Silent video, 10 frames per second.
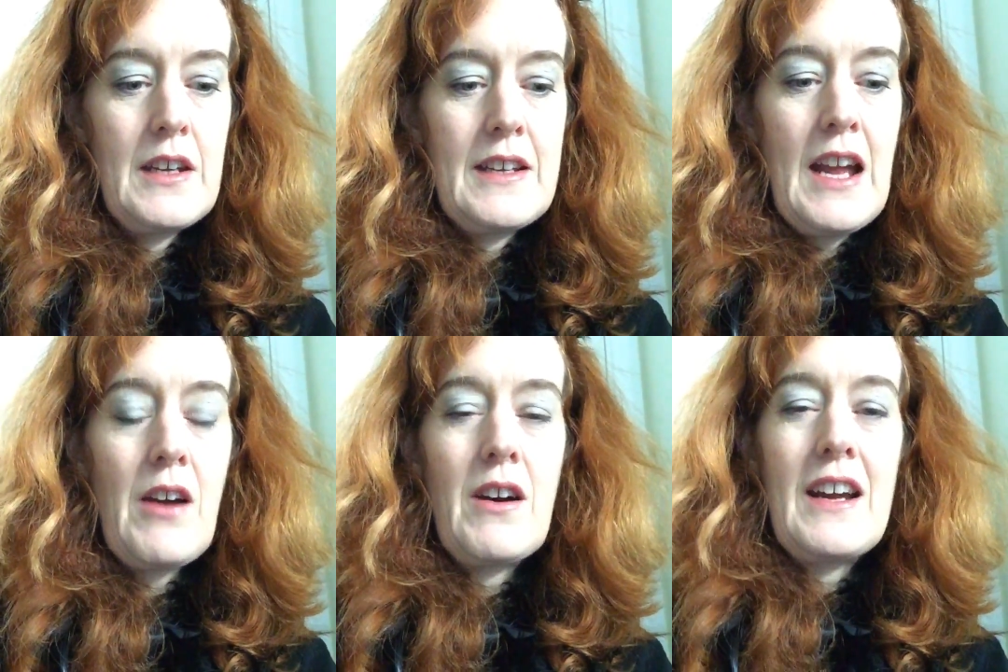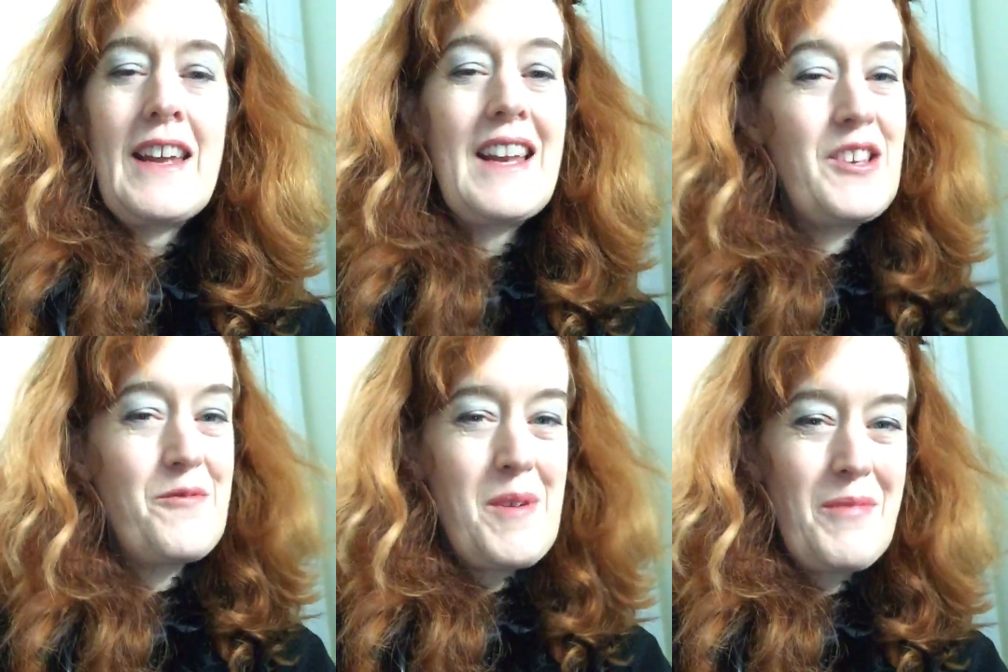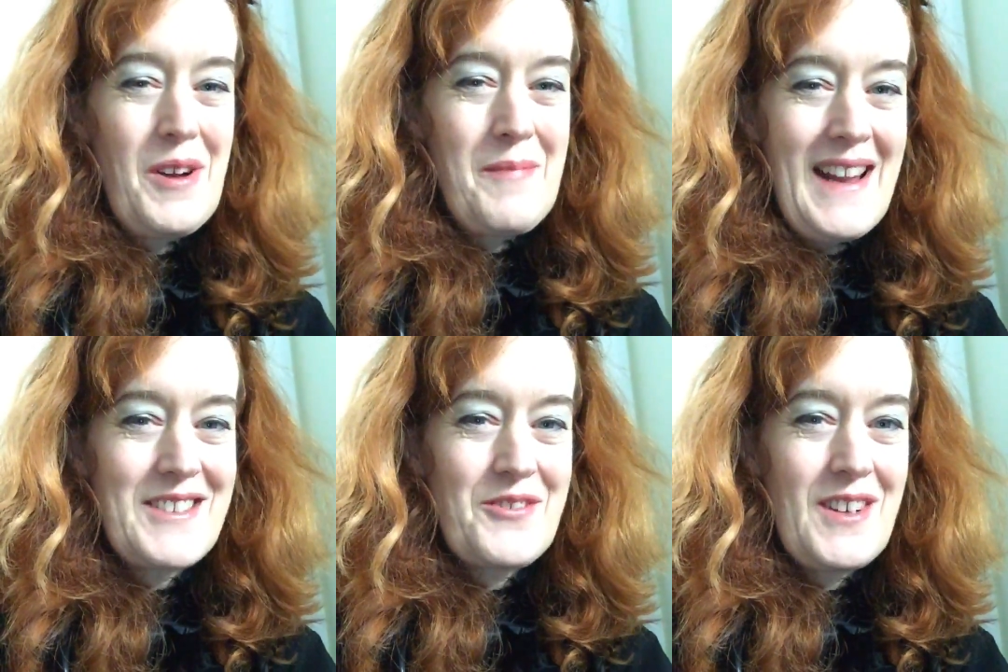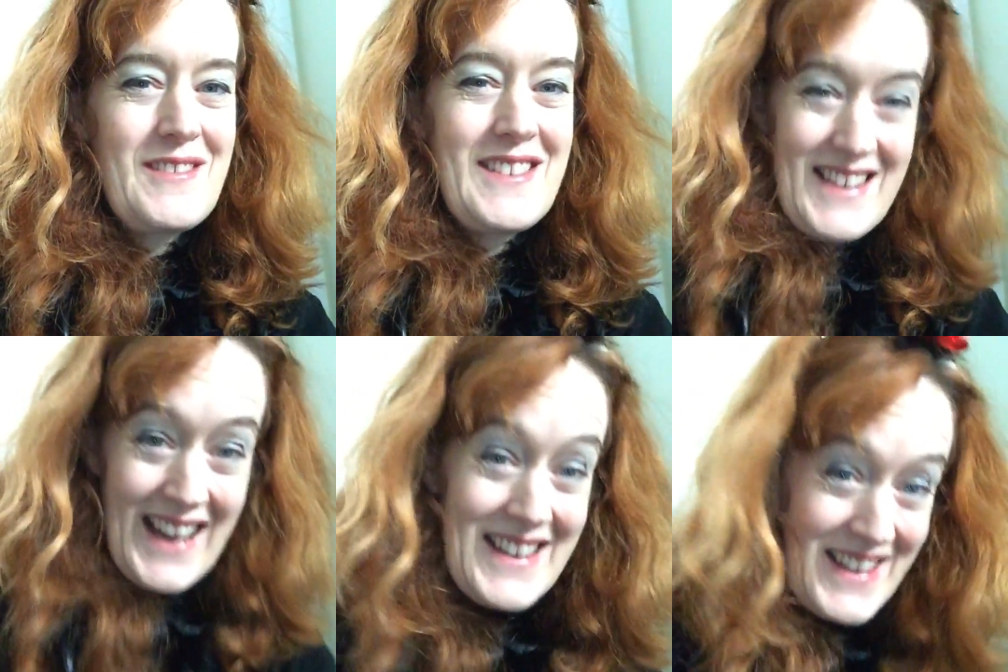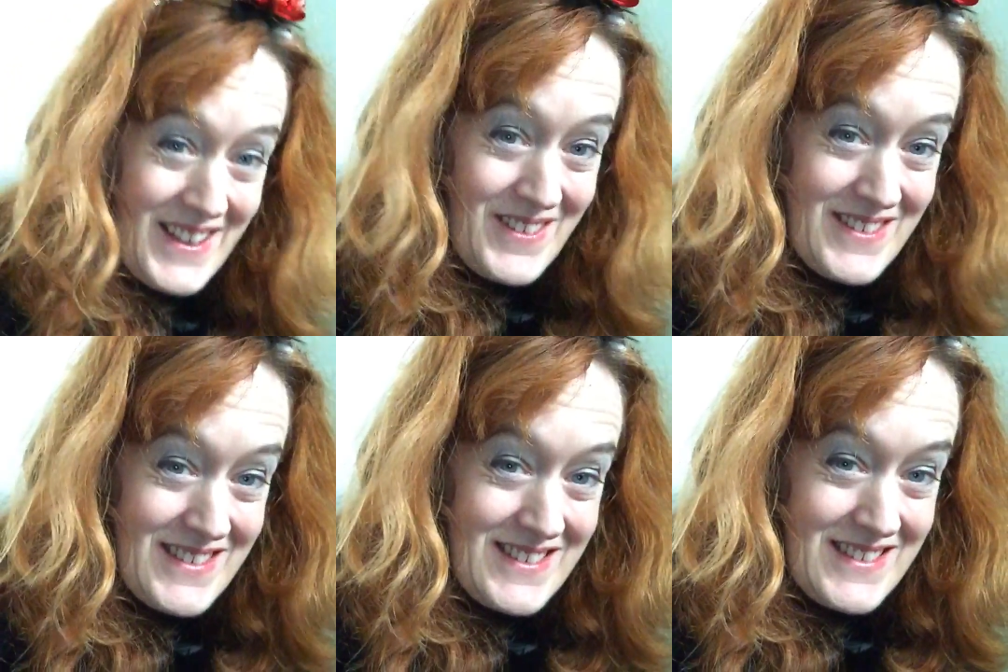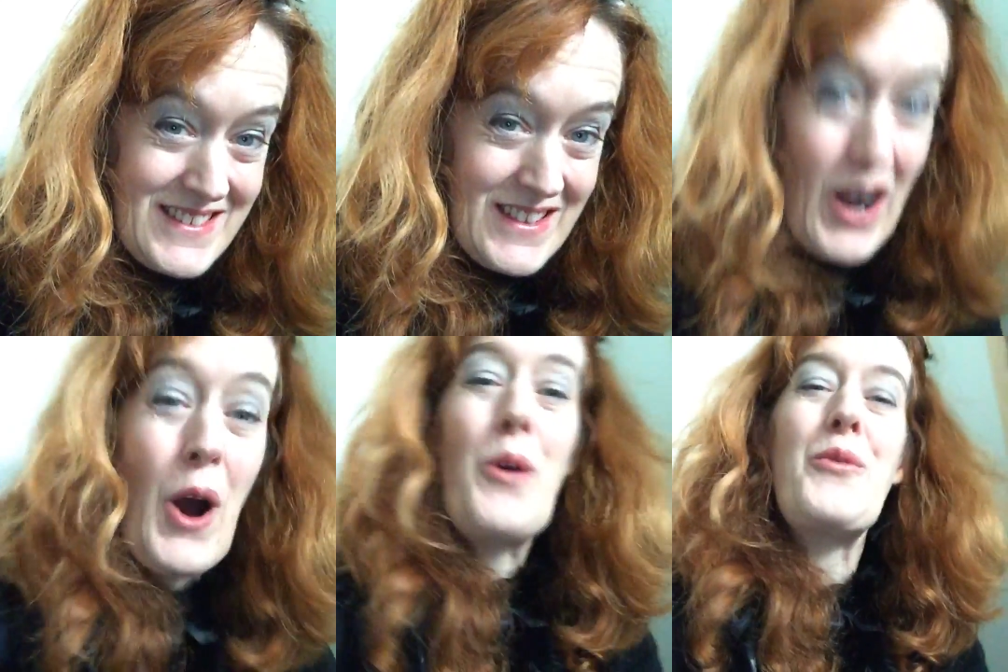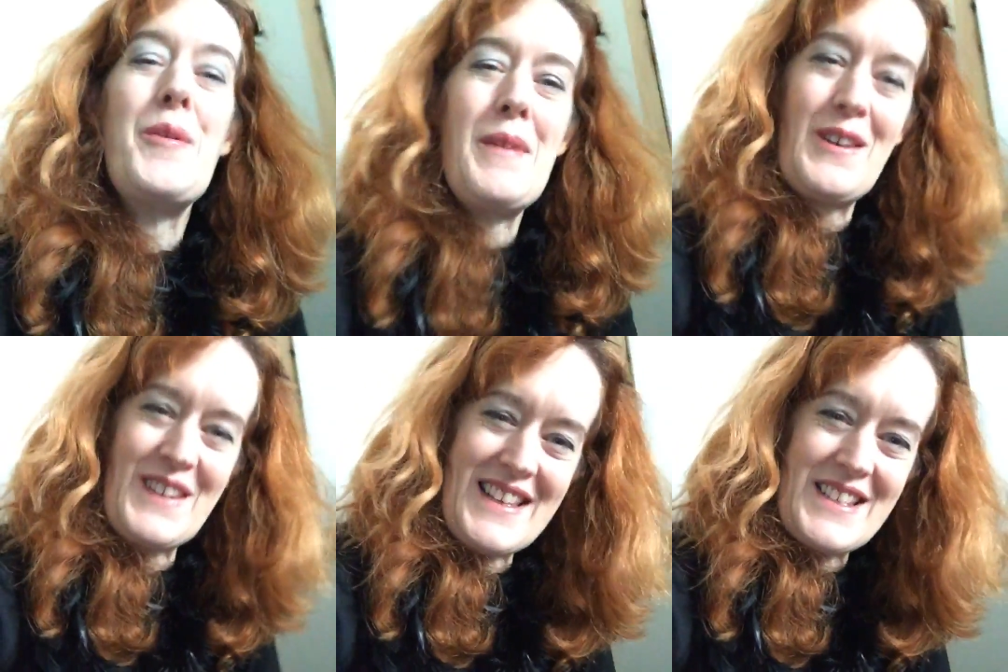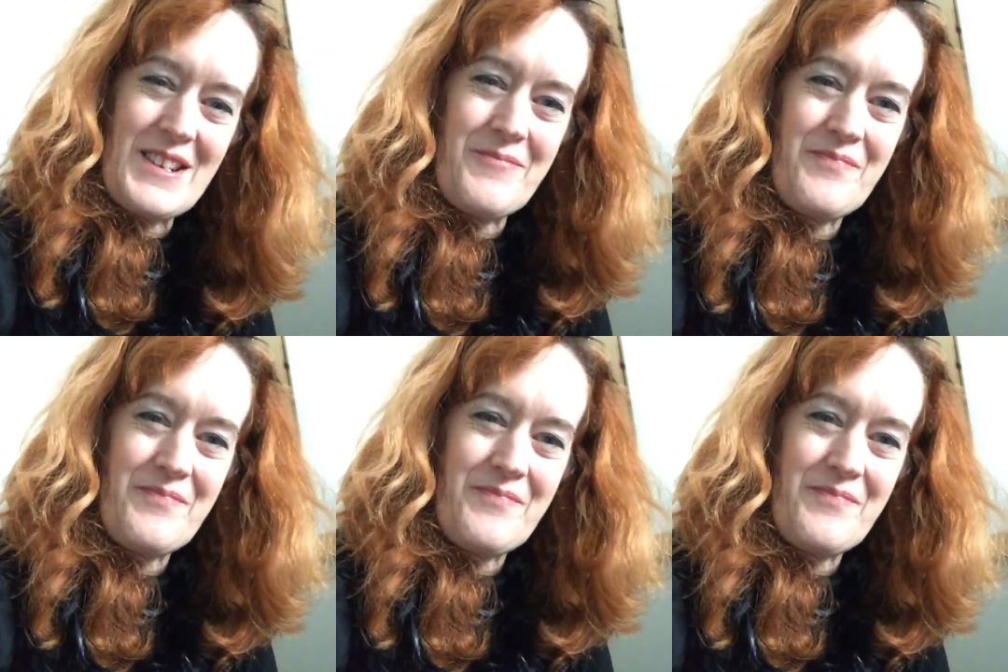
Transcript: Now, can you remember our mantra? Can you? I'll remind you.